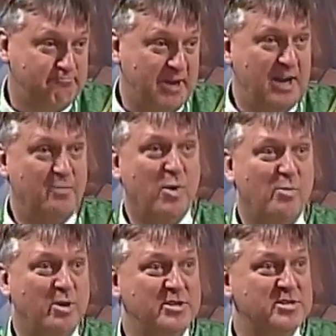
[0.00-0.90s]
And what
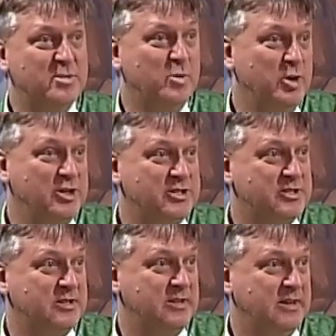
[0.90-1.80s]
was the
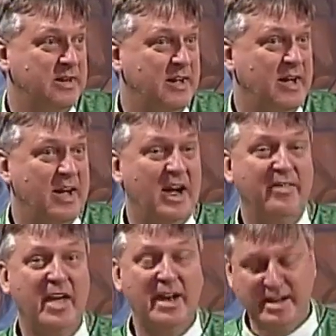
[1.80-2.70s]
worse?
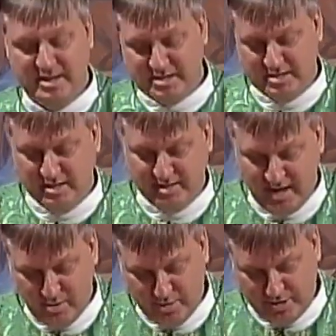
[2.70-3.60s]
And that is that
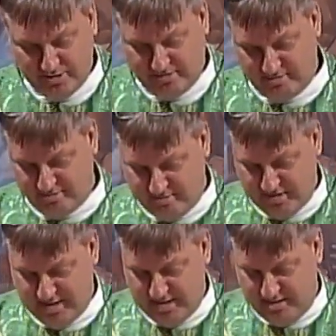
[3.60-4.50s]
there would,
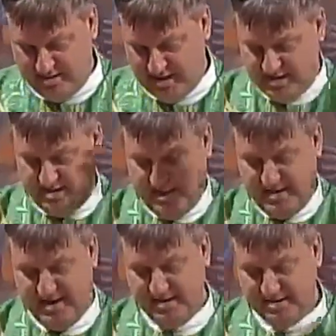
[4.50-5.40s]
that
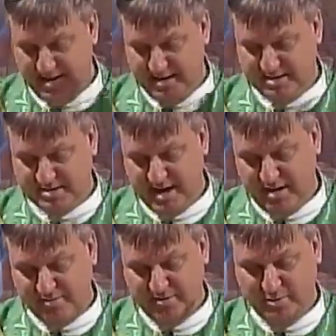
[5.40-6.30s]
in instead
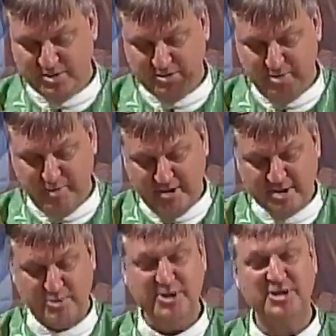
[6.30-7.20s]
of divorce and
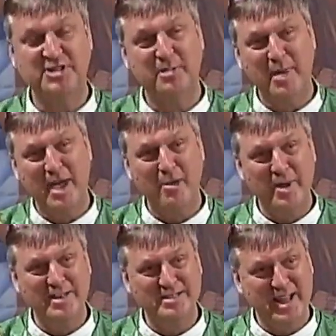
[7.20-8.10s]
remarriage, where you somehow
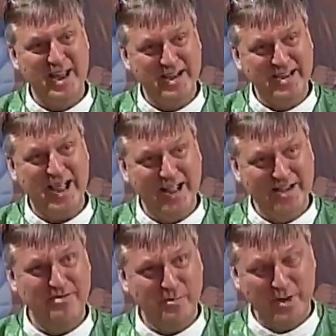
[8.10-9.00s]
maintain kind
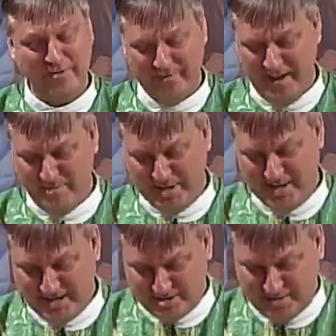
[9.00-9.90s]
of what a family
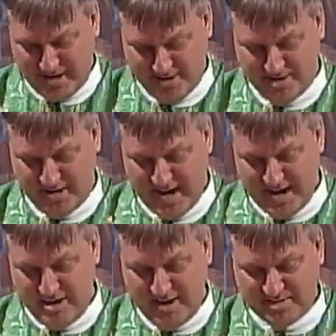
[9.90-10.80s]
is, right?
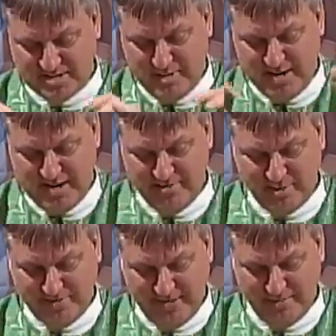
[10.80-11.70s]
You have some idea of what
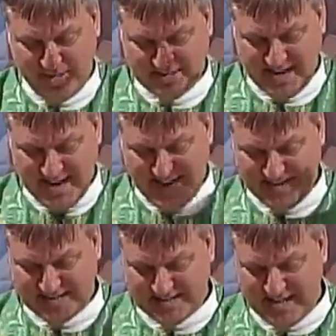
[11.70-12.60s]
a family is.
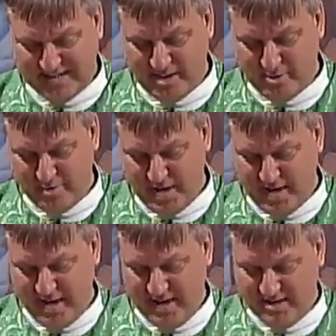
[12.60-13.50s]
Instead, there would
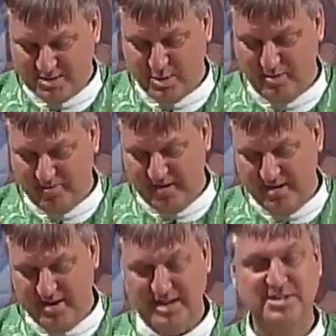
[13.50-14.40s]
be sort of
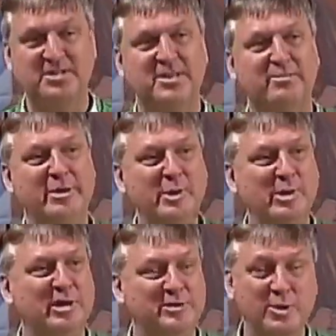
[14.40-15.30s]
a
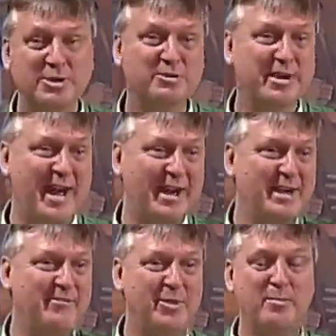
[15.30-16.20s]
serial adultery and
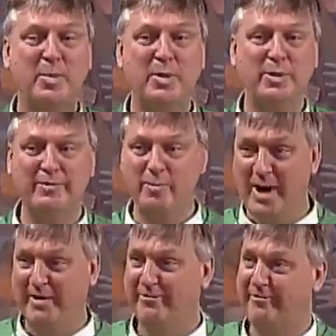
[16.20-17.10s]
even murder of
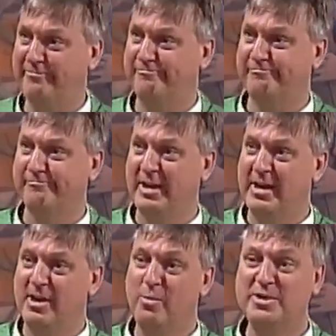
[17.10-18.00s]
wife,
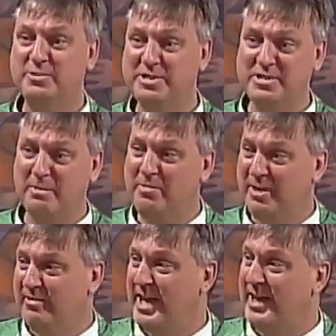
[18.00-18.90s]
which was
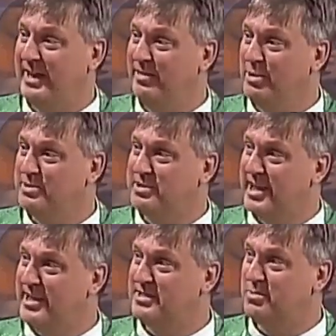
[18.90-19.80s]
something that in those
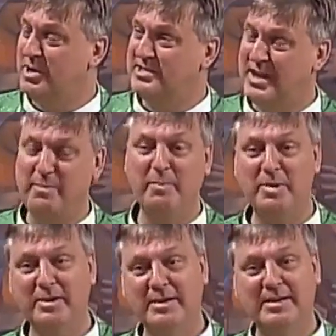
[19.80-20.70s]
days was, I
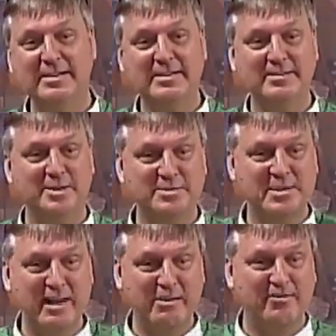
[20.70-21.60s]
remember, they're
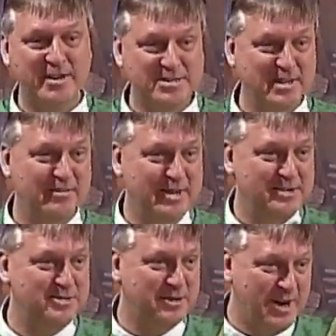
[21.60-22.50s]
sacrificing
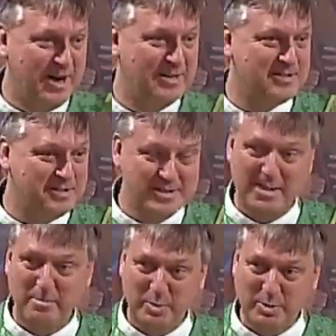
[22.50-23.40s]
things to gods and
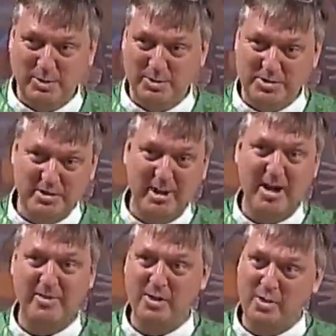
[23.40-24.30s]
temples. They're
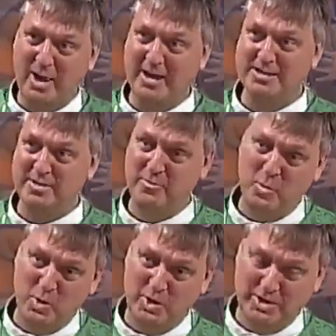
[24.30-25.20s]
having all kinds of
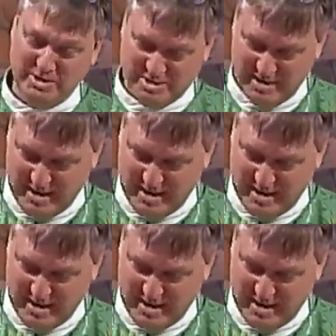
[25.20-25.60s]
wars